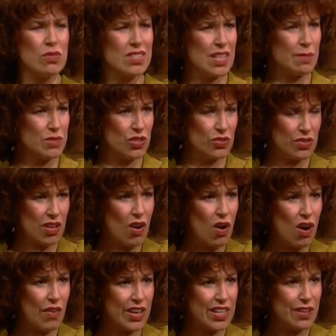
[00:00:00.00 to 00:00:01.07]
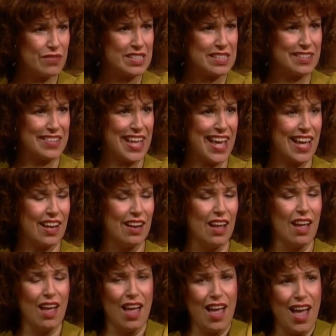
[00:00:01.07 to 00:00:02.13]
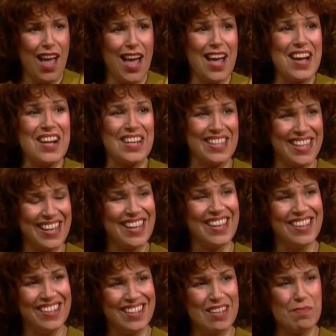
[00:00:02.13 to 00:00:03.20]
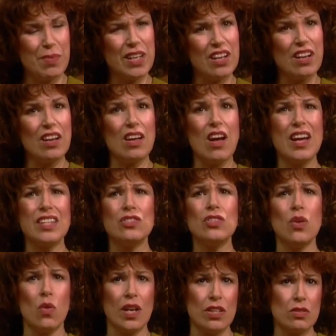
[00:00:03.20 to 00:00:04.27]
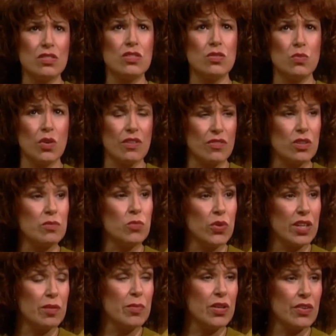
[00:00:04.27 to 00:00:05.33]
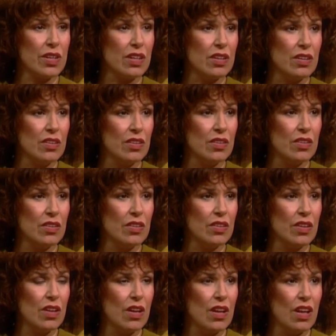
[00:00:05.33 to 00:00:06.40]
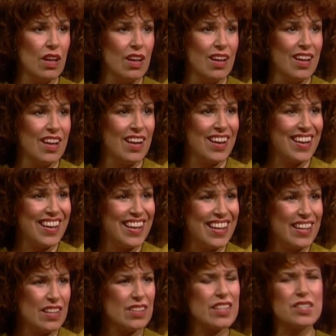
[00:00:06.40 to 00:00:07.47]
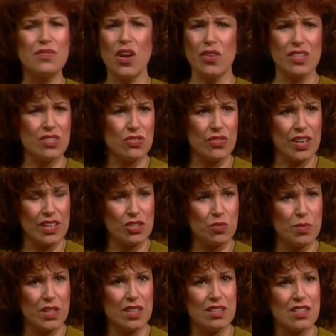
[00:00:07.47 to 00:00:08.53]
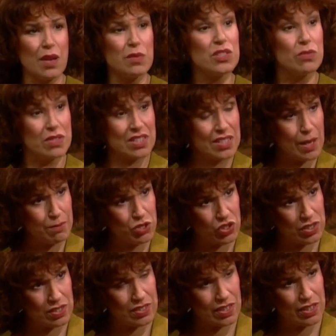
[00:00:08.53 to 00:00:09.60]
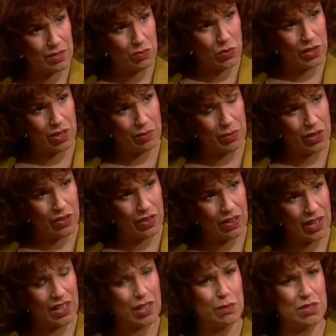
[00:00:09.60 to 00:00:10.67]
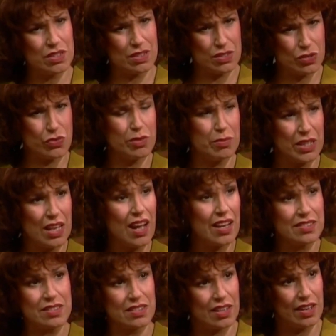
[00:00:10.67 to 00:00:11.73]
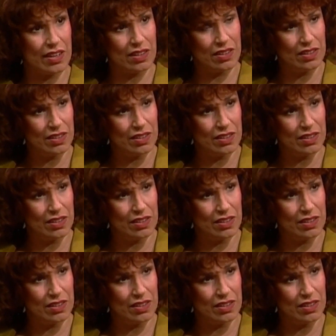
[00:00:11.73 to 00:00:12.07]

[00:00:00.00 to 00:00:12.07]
slept in your car. I never I did that. I slept in my car. Yeah, but uh, I know I used to work for Good Morning America. Well, that's not strange. Well, it's very strange because I was a receptionist at Good Morning America, and I was extremely hostile.